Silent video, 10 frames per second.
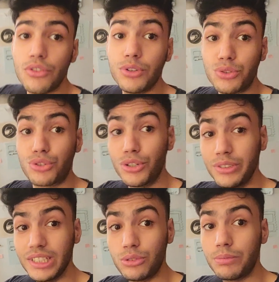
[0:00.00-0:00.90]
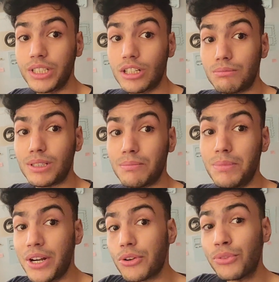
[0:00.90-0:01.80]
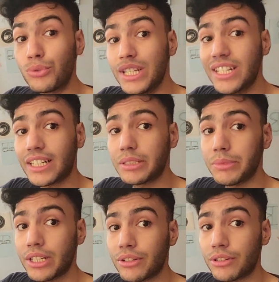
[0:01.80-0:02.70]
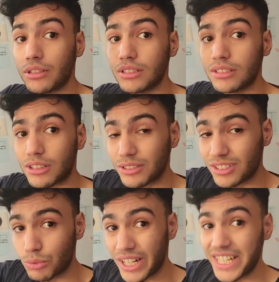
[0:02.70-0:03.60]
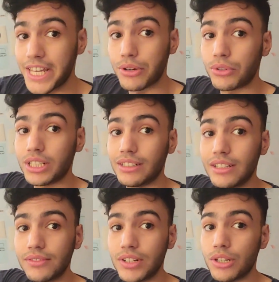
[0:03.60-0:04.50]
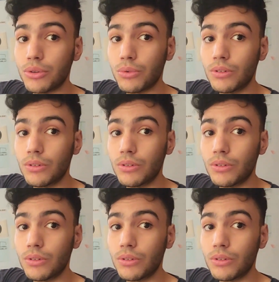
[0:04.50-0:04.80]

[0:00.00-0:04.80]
The journey to become a better 3D animator starts right here in this video.